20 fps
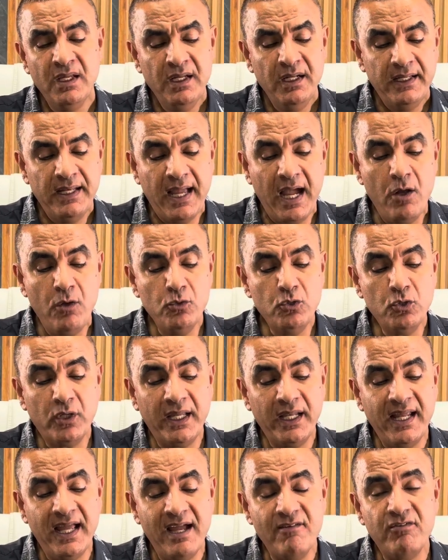Now you
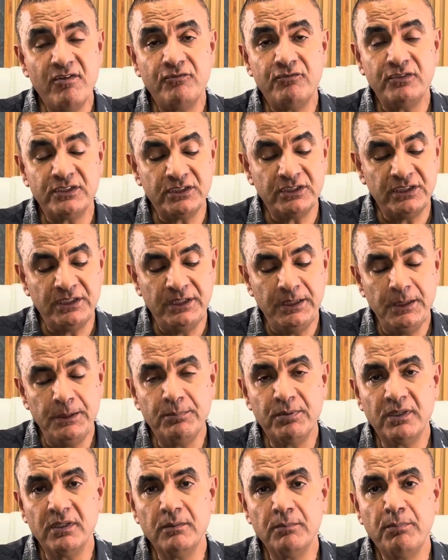can have a
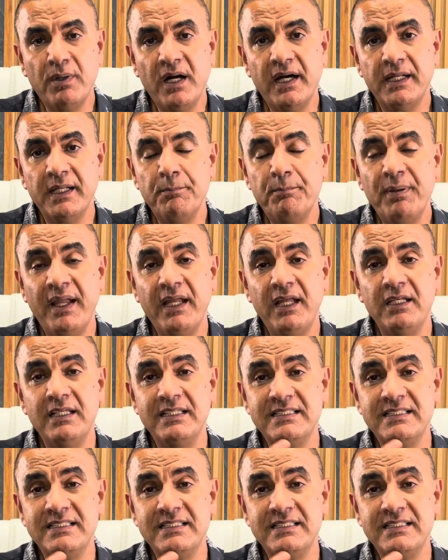vertebral body pain,